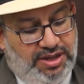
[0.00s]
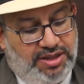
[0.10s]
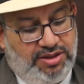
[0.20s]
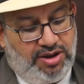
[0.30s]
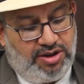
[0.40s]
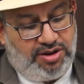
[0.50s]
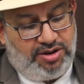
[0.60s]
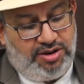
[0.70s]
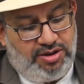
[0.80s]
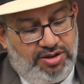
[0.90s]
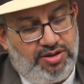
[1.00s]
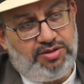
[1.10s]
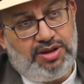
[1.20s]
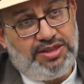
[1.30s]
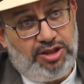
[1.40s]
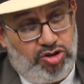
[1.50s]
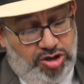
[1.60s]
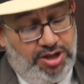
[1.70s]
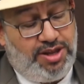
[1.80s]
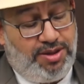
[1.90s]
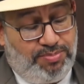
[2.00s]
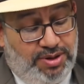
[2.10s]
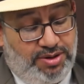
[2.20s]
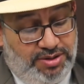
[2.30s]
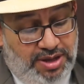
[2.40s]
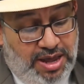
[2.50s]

and R and engineering part.